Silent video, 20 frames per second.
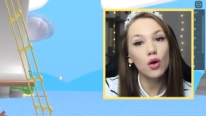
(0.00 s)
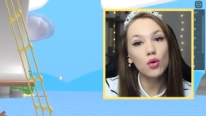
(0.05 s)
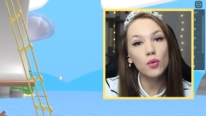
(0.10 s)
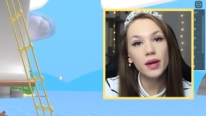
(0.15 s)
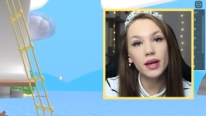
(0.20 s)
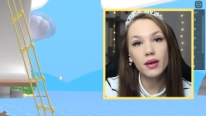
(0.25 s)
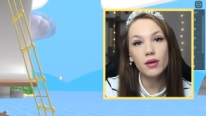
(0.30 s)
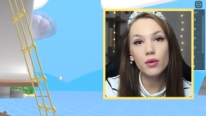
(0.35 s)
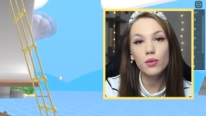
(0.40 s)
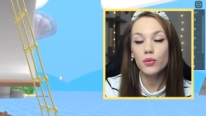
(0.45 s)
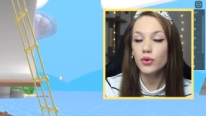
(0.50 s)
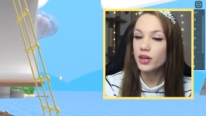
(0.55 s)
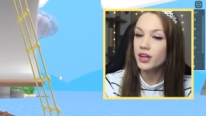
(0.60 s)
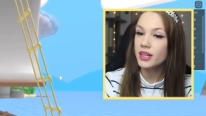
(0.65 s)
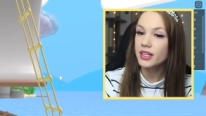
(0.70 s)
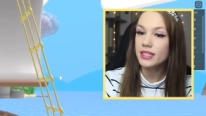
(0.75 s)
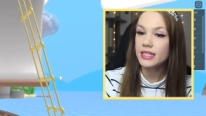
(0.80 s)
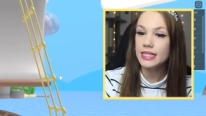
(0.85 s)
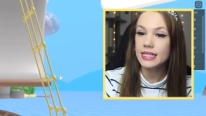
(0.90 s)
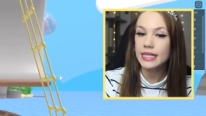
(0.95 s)
Oh well, we're
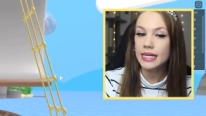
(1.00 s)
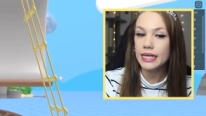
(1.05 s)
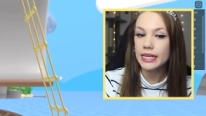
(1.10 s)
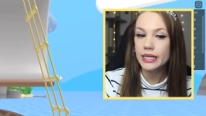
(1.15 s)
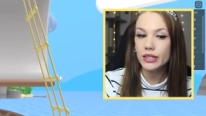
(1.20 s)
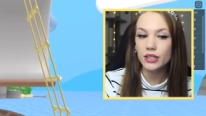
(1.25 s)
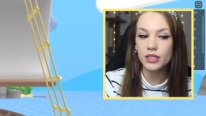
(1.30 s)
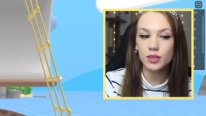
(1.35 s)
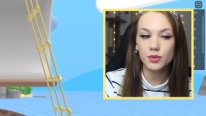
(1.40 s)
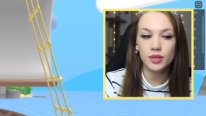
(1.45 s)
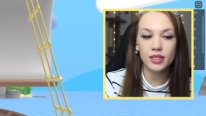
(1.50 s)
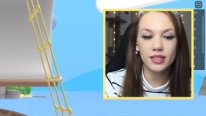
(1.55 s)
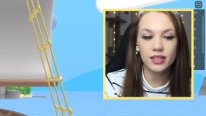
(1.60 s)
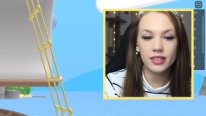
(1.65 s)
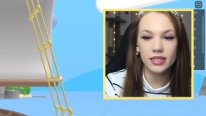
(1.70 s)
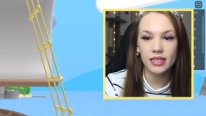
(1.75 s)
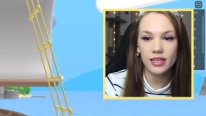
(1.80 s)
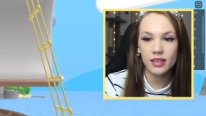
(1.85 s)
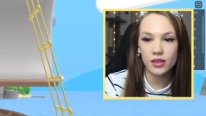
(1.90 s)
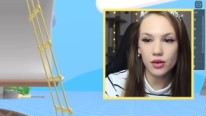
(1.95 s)
gonna see because we're
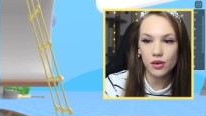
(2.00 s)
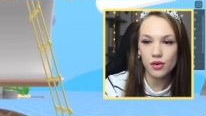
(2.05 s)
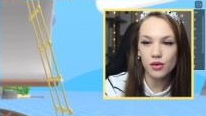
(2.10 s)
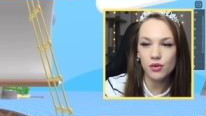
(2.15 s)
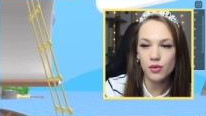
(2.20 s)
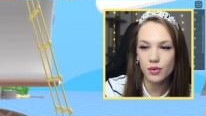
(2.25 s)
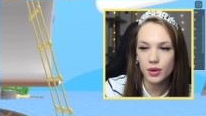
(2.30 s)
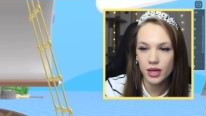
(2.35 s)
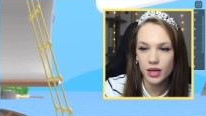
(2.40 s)
gonna go,